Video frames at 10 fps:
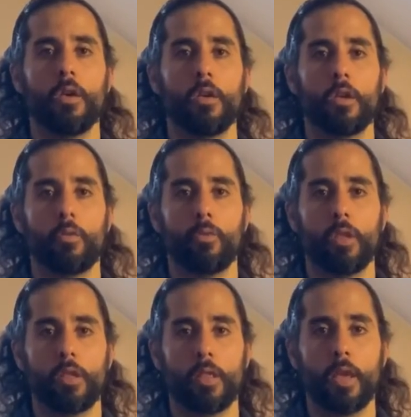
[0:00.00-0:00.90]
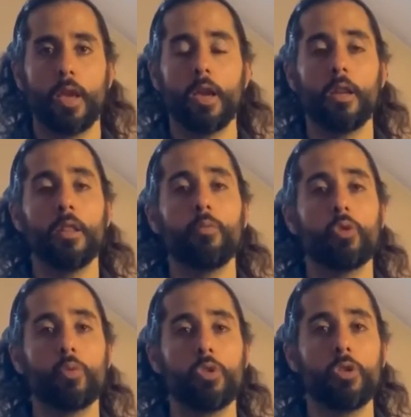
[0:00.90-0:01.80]
You can release the hand, and then we'll
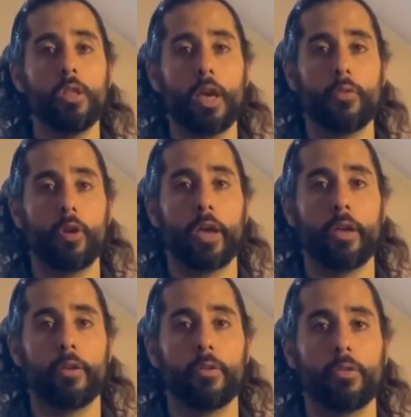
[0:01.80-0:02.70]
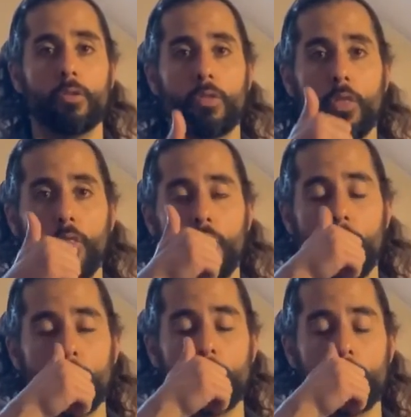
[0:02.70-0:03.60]
switch to the other hand. So the thumb is